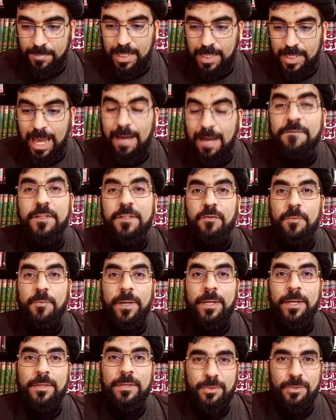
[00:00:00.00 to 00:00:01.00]
After
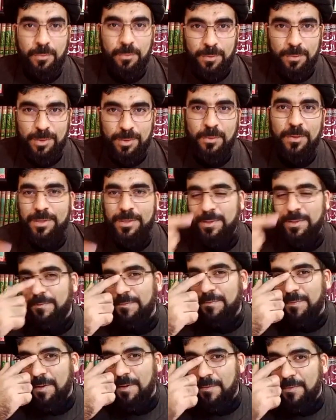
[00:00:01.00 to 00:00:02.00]
repentance, so it's a
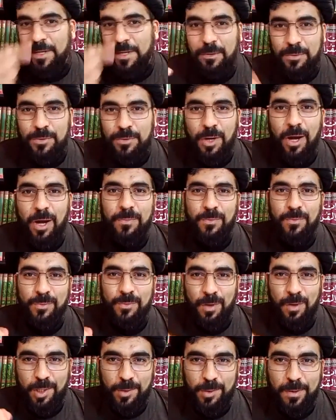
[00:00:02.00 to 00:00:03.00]
very good time to
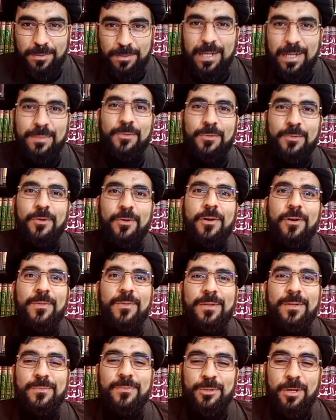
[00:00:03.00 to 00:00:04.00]
talk about al-muraqabah,
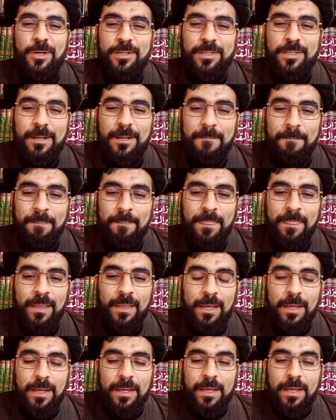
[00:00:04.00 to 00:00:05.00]
al-musharadah.
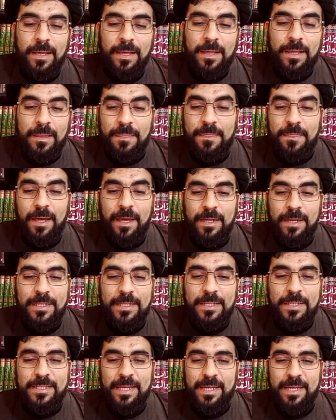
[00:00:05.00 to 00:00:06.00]
Then
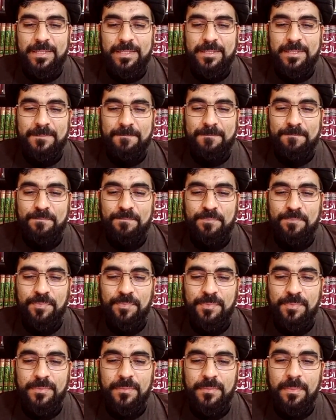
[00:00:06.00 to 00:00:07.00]
he says,
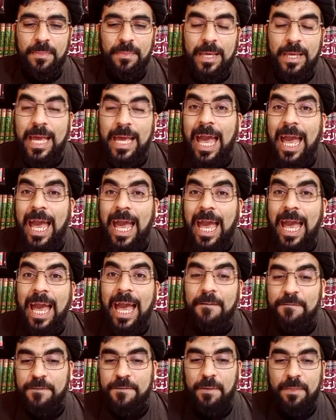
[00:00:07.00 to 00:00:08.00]

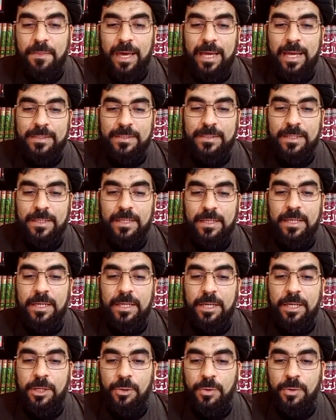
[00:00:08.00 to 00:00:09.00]
after that,
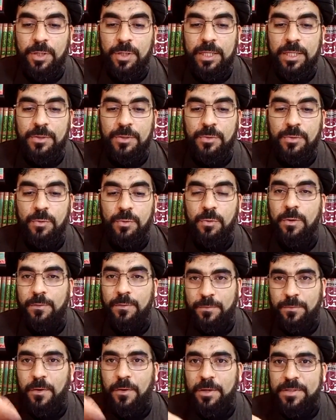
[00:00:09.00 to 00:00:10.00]
you need to,
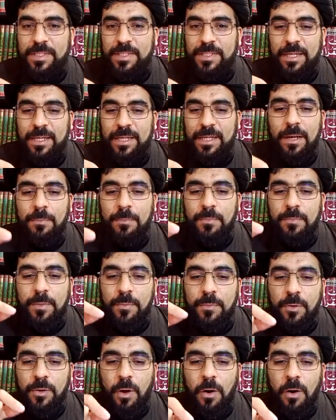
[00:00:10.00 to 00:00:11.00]
Farsi,
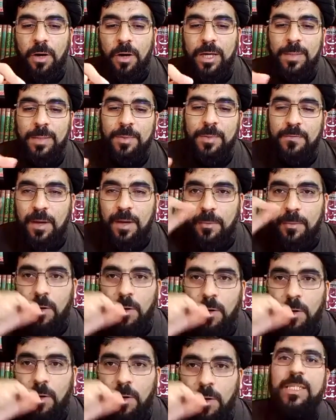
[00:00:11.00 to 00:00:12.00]
bimuraqibah wa
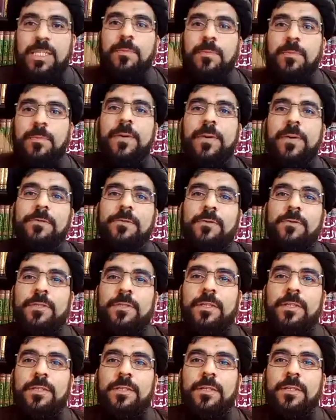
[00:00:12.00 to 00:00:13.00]
muhasibah bipardazid.